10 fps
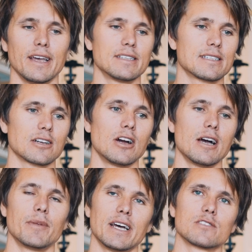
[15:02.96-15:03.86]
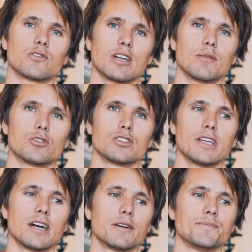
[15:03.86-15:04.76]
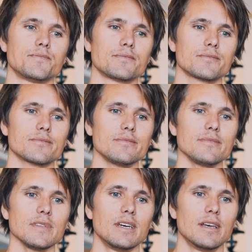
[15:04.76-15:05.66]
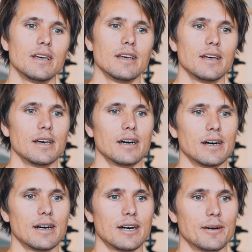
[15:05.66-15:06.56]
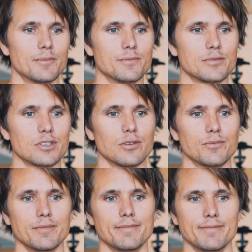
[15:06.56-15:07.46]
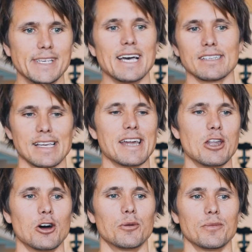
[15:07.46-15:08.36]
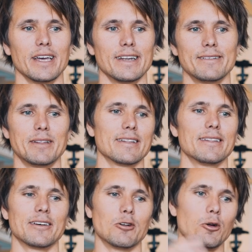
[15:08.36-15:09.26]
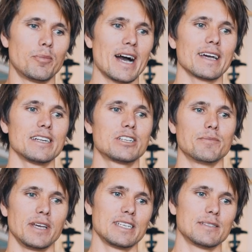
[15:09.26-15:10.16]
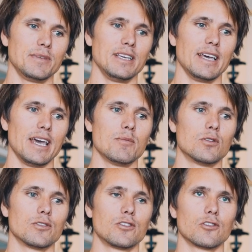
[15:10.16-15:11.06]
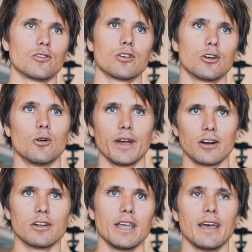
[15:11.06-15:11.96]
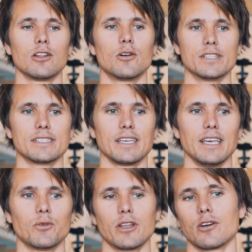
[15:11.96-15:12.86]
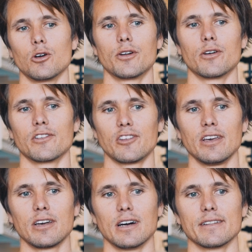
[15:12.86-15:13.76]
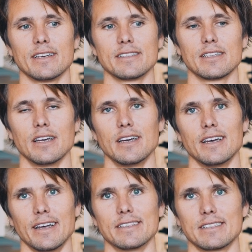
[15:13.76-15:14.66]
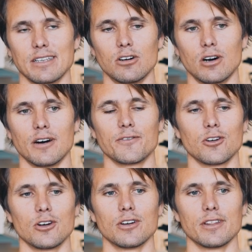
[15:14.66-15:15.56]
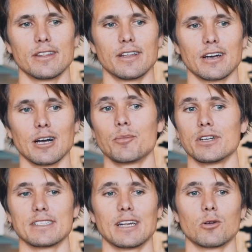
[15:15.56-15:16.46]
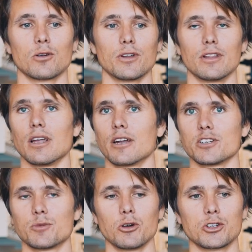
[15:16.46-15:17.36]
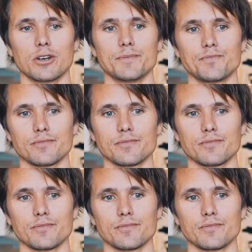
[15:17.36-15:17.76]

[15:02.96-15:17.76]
Instagram and ask for numbers there. So yes and no. The whole package makes me able to sort of go here to Yalo and ski without going to a ski contest, and still offer the companies that I work with a lot of exposure.